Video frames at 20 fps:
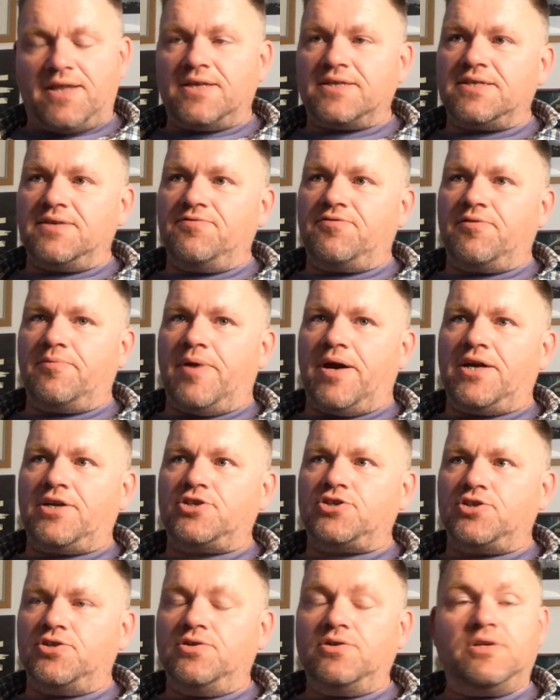this
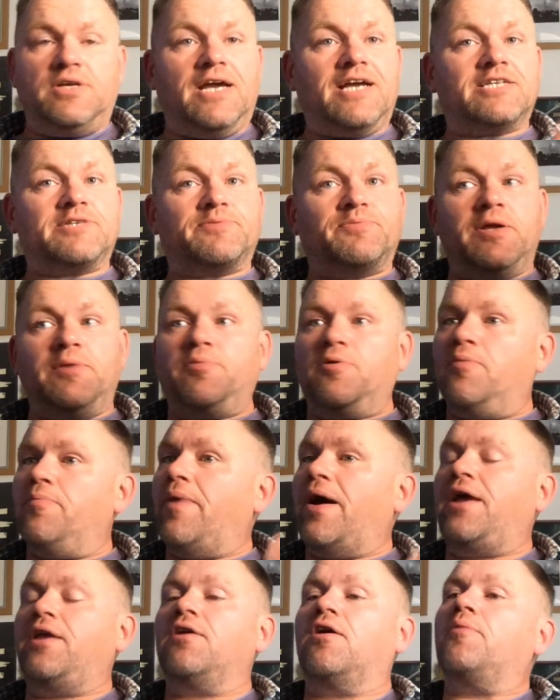information, yes, people
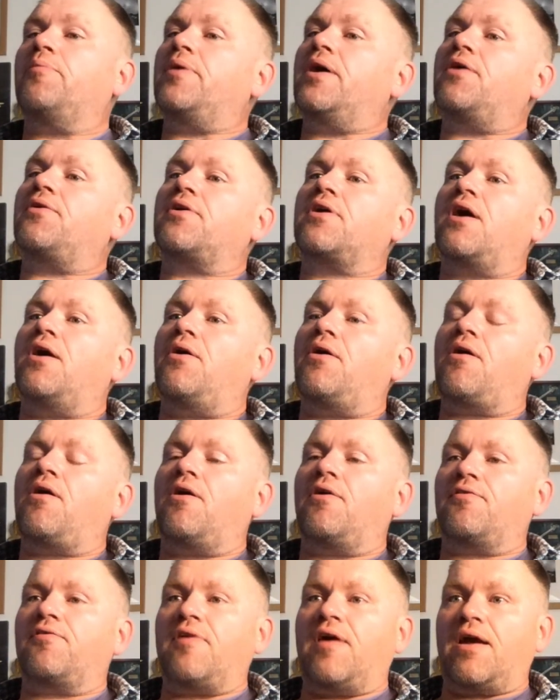may not be able to go and
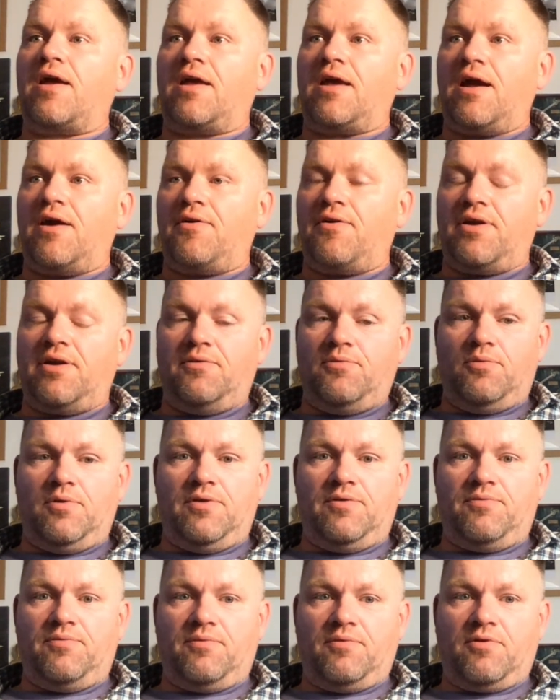contact Gary
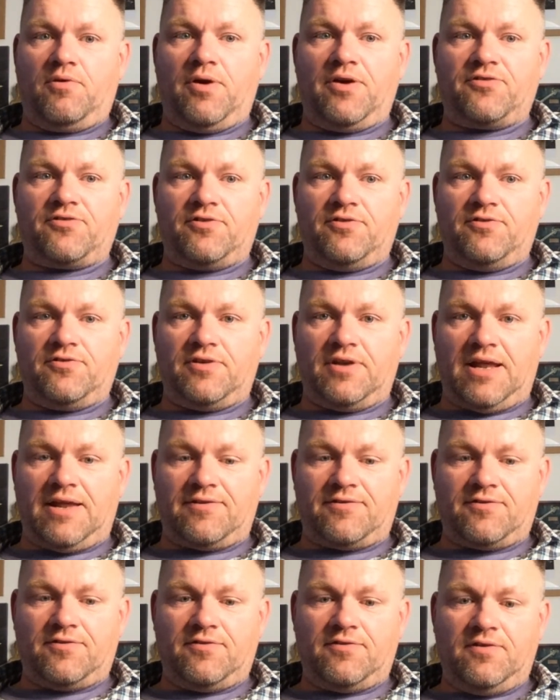with questions and
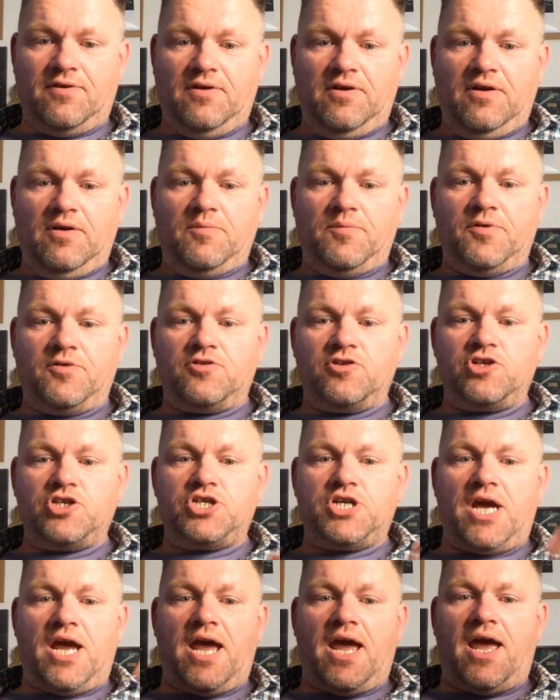answers, but to
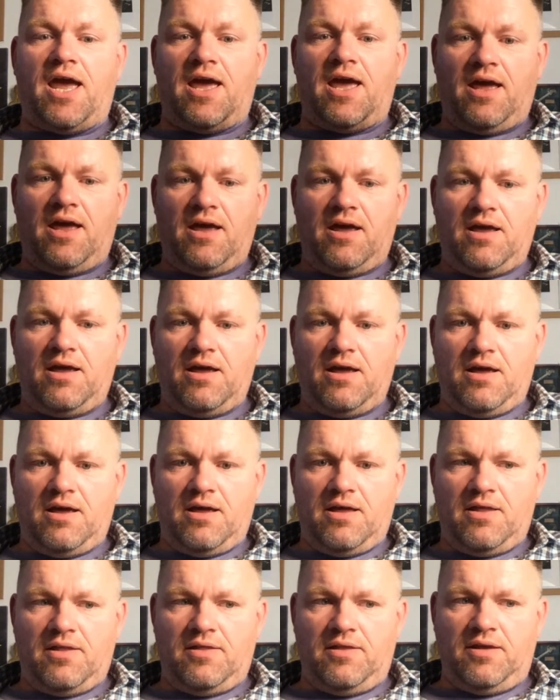share
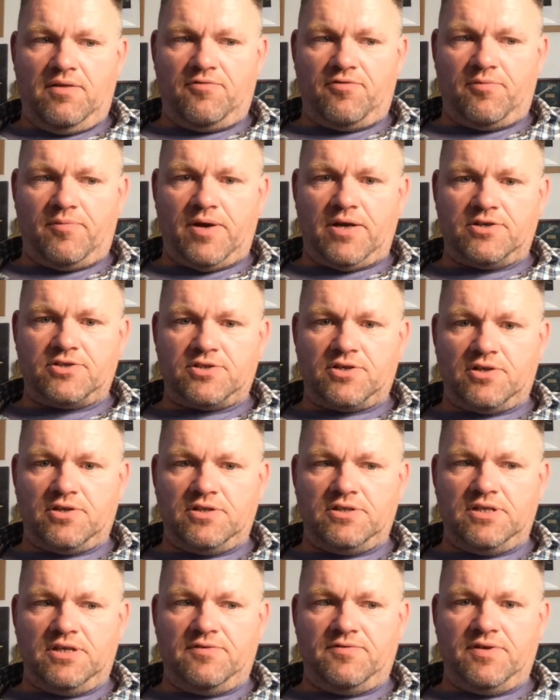the information on the
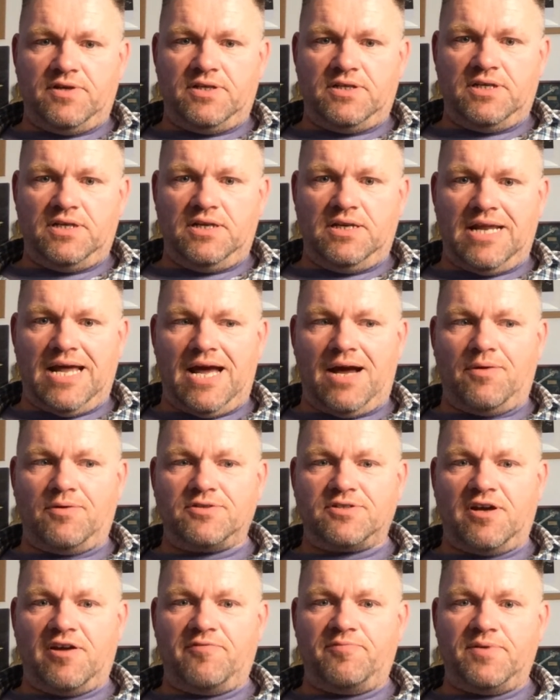DVD now,
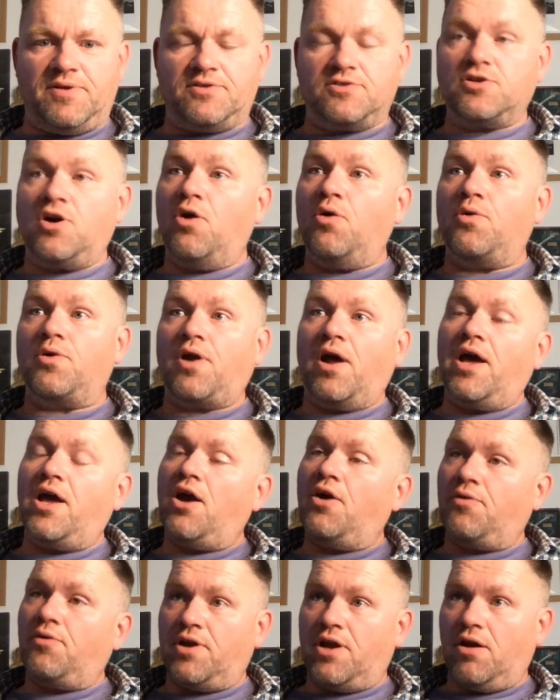as I've been told I
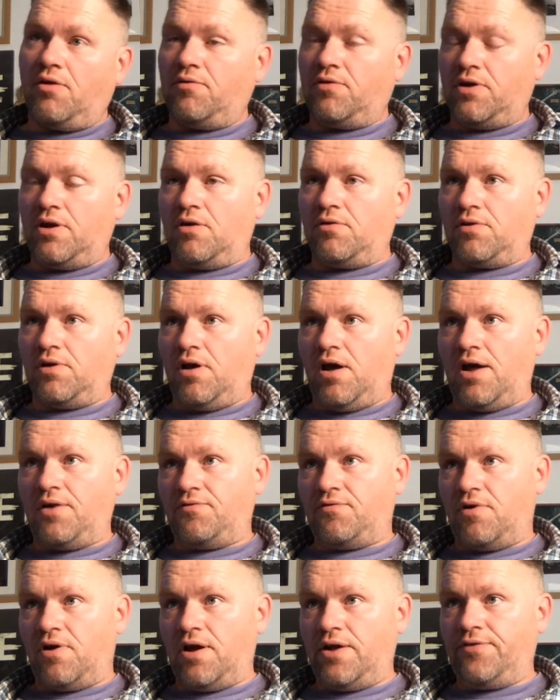only own the online
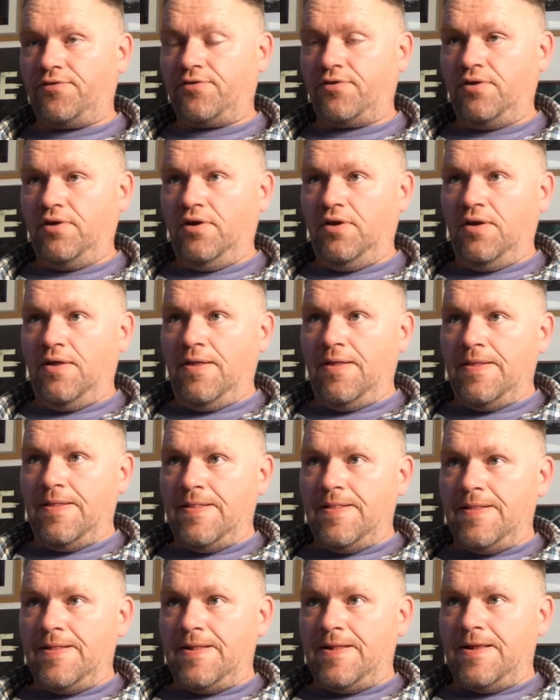rights,
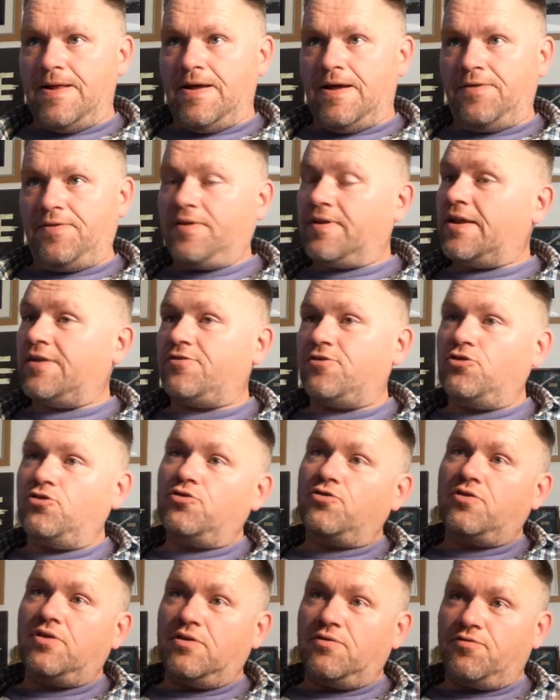I think that's a
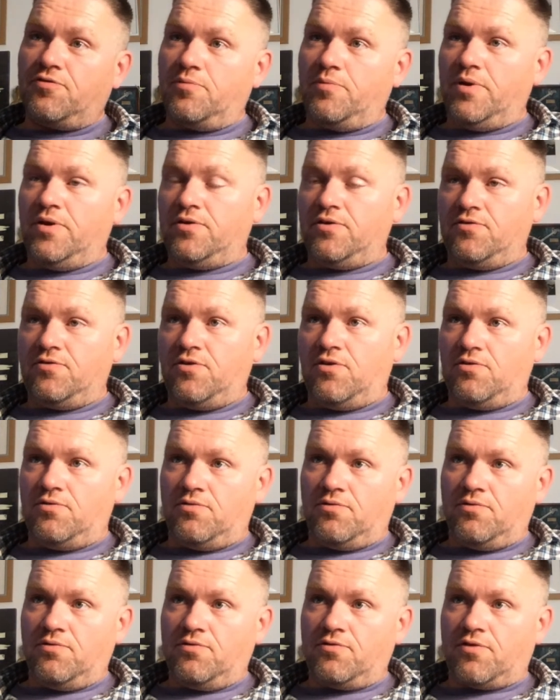good thing for me to do.
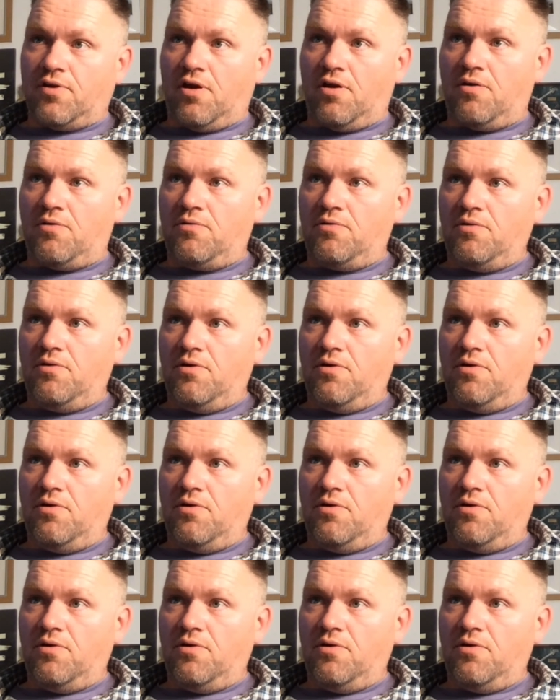So